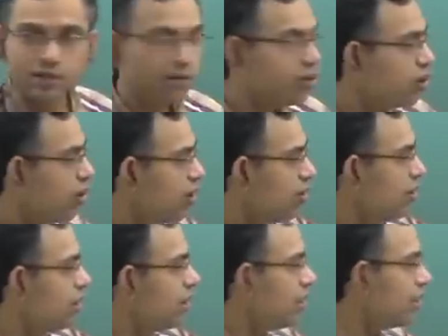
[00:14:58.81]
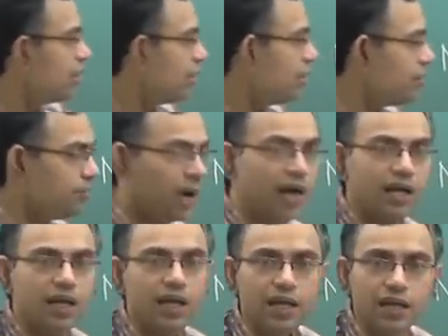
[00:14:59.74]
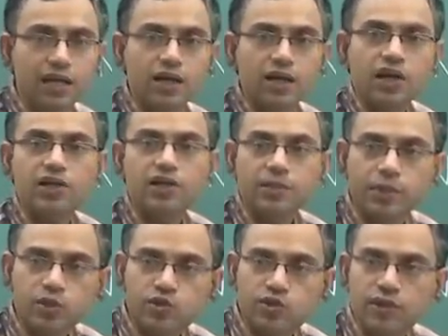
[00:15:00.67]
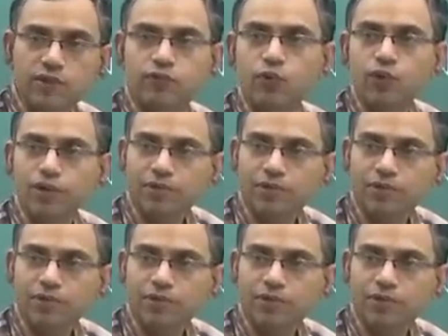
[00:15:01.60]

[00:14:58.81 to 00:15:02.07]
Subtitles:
Rho partly contributes to the fluid